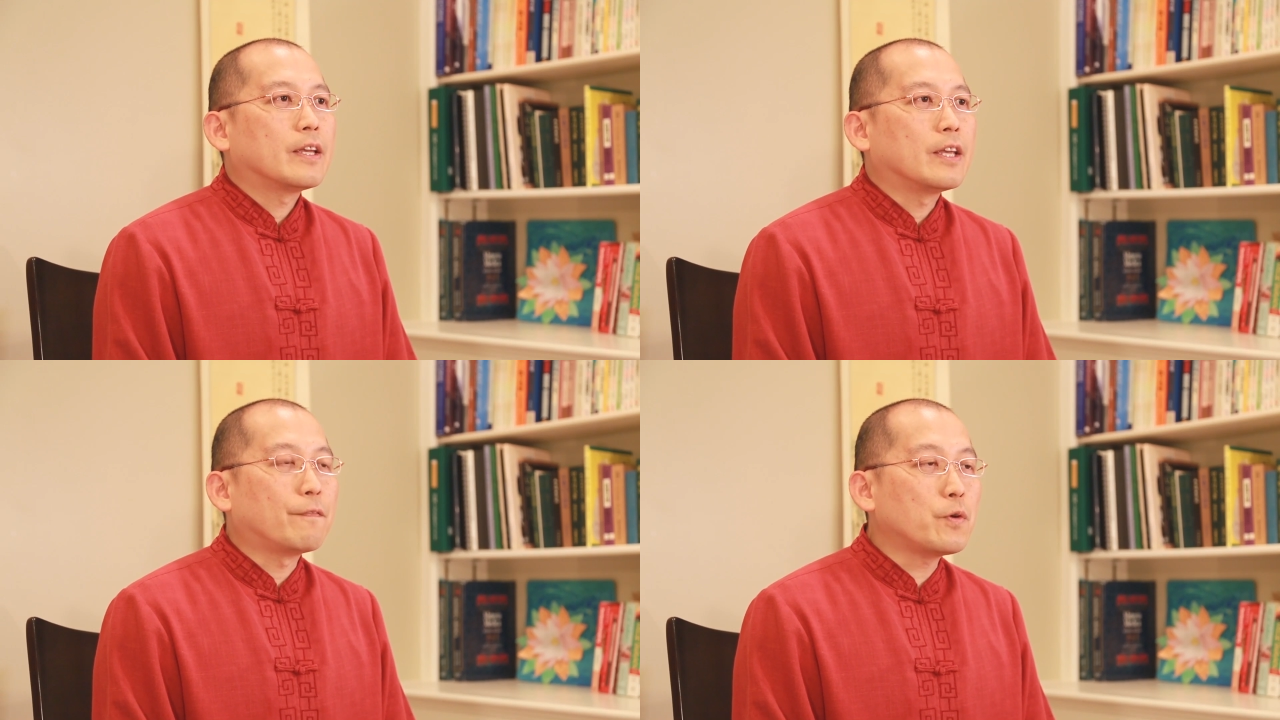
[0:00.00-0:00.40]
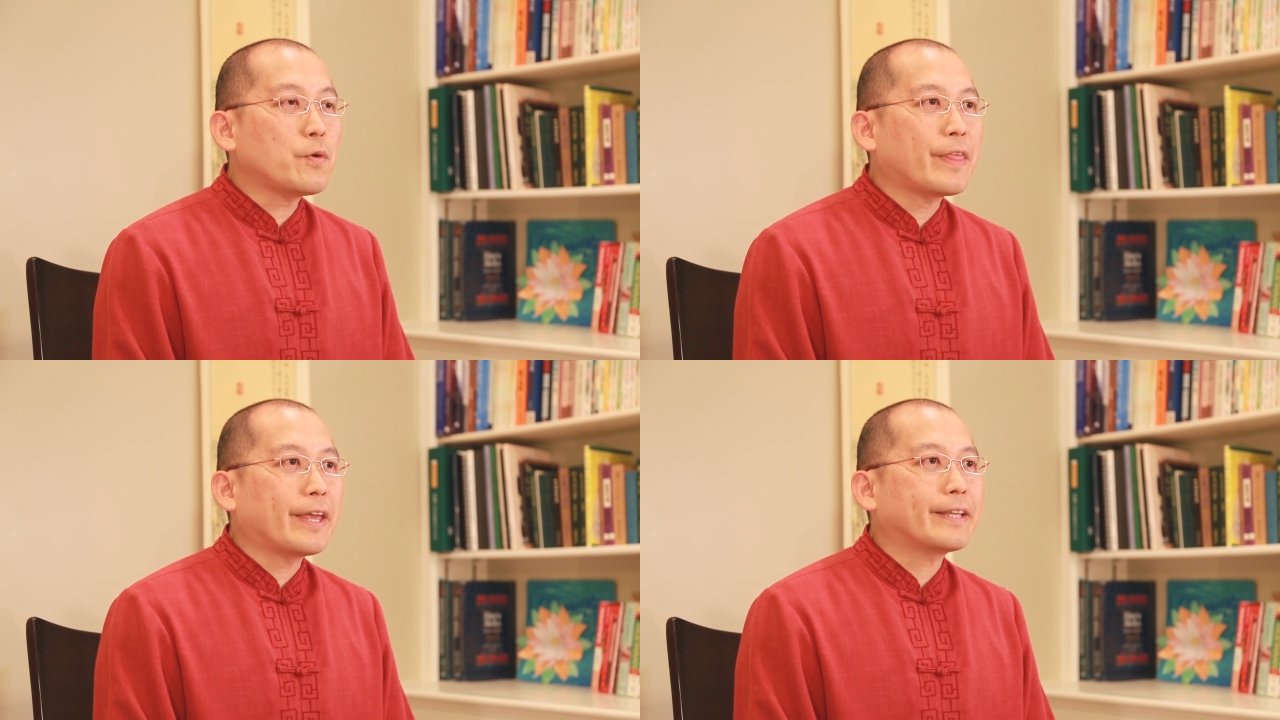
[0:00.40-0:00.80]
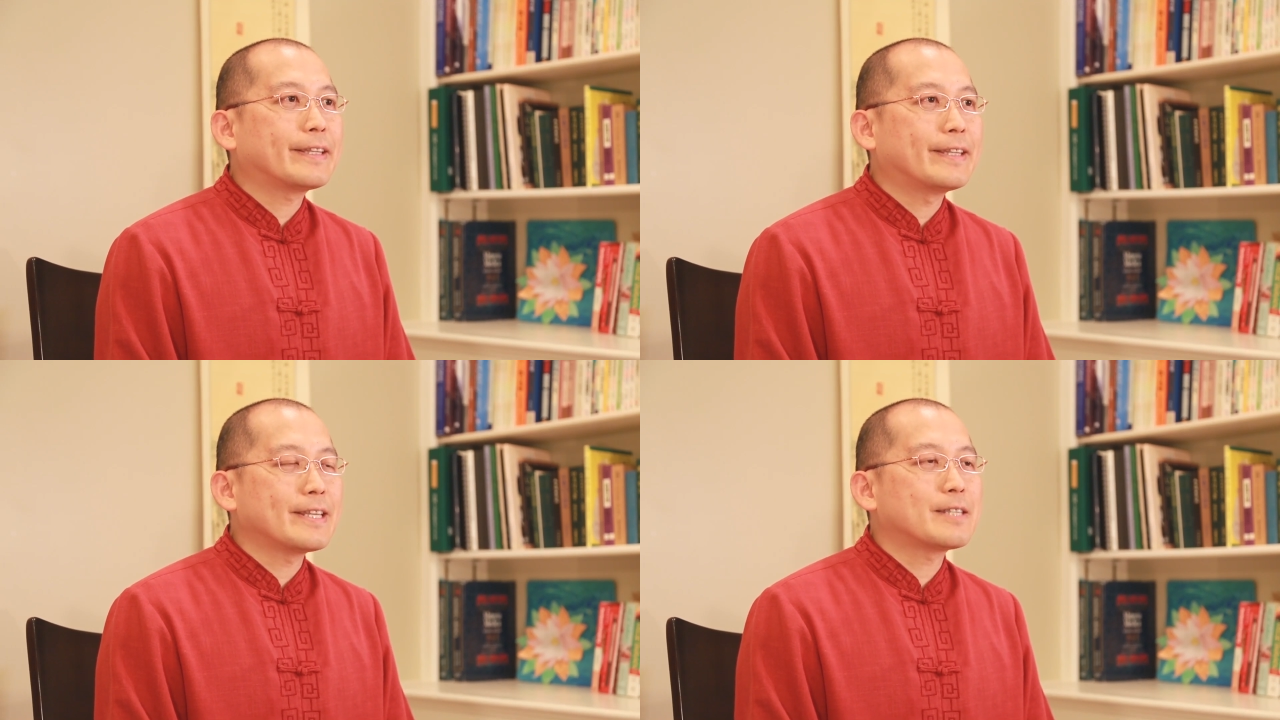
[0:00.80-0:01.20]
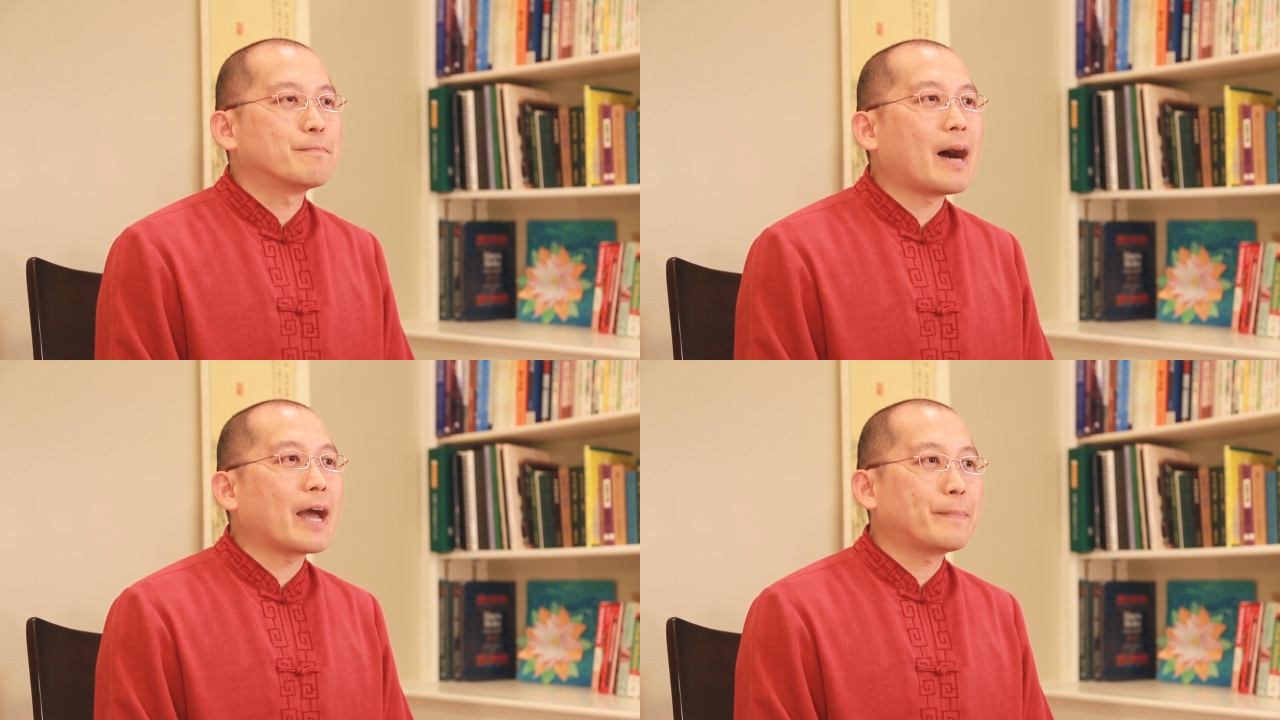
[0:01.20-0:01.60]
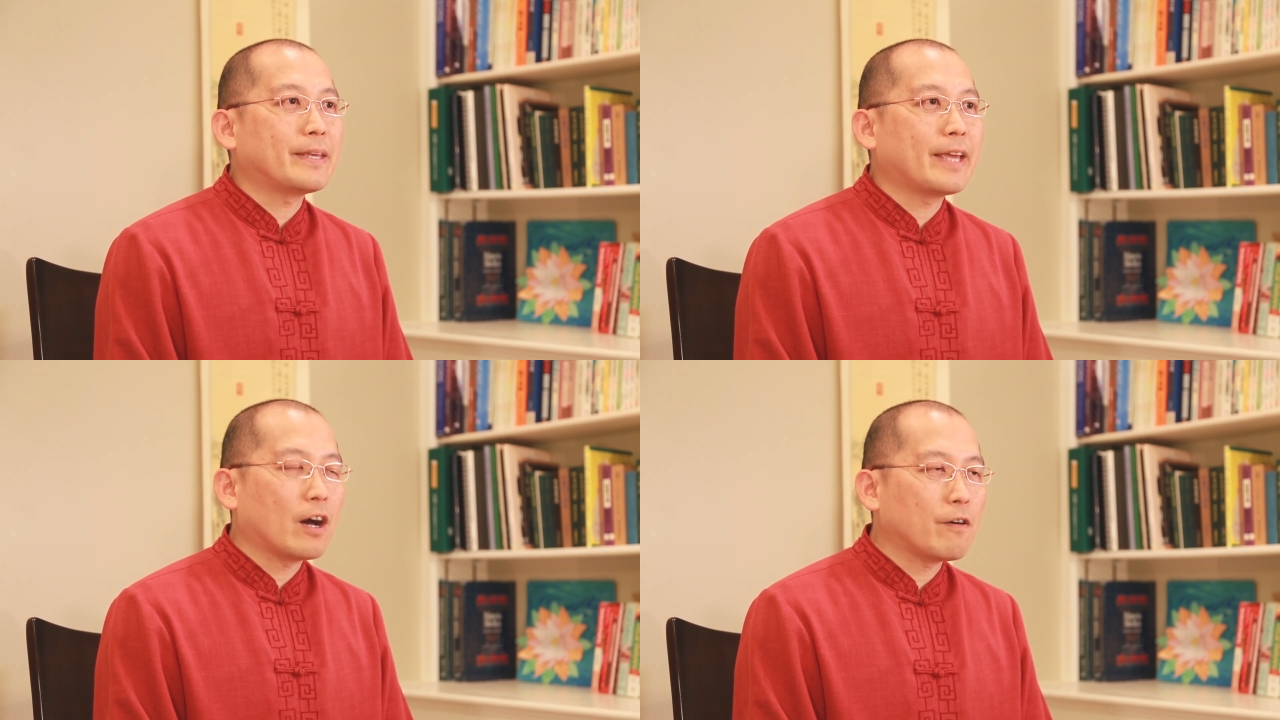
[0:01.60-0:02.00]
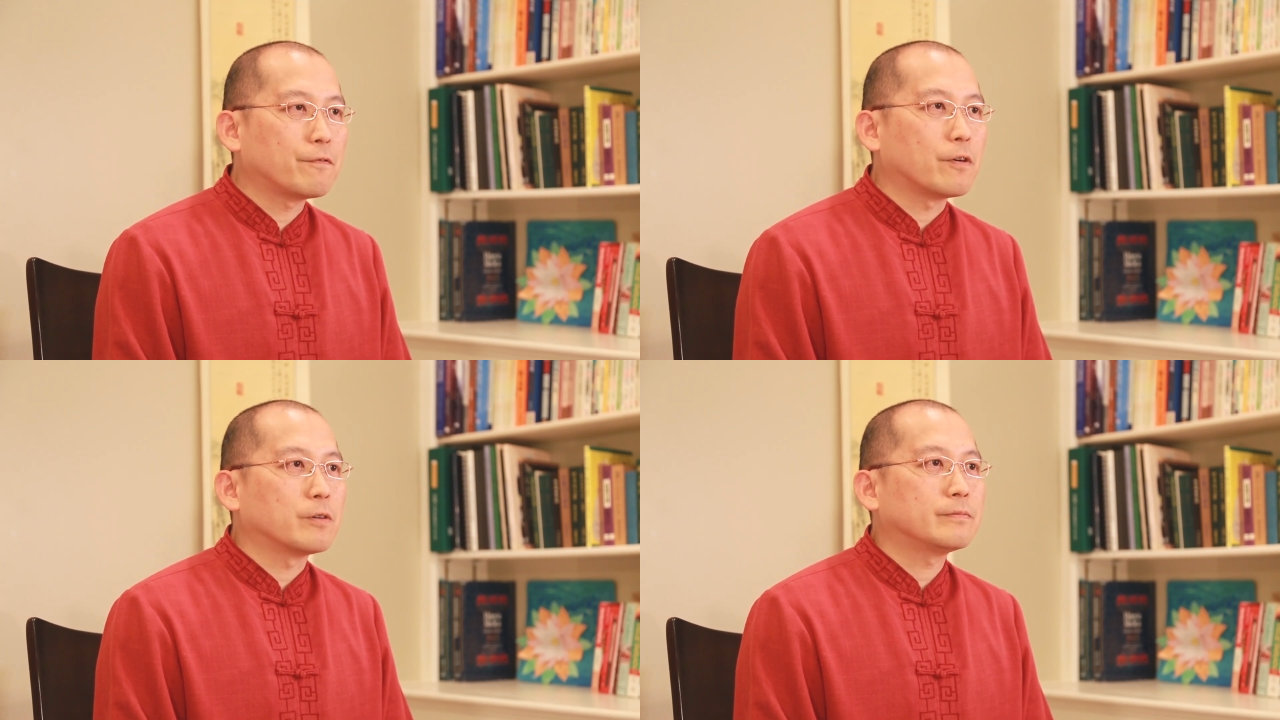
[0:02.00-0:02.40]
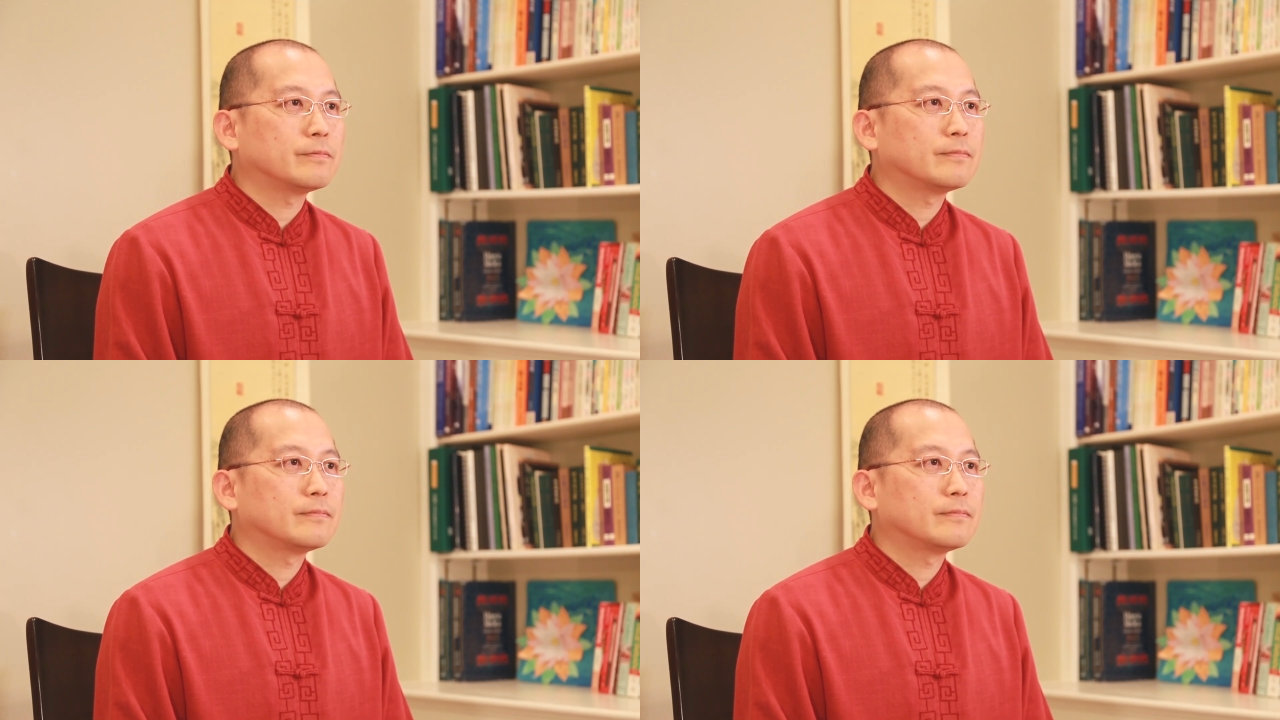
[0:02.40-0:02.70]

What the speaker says: If you think this might be helpful,